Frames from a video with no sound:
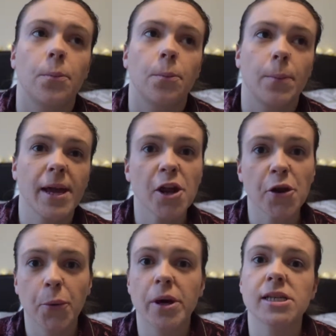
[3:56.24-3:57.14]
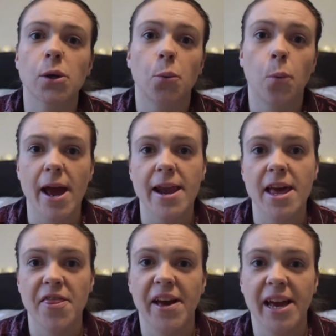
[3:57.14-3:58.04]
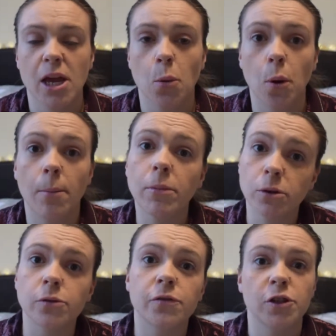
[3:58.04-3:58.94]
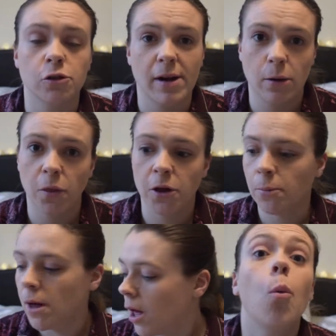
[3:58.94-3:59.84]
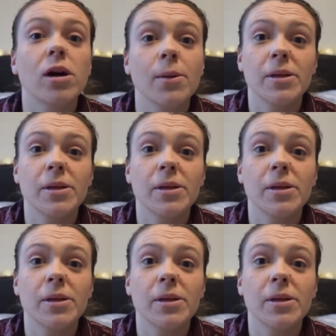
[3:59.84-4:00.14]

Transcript: make a noise when they were moved around them. One in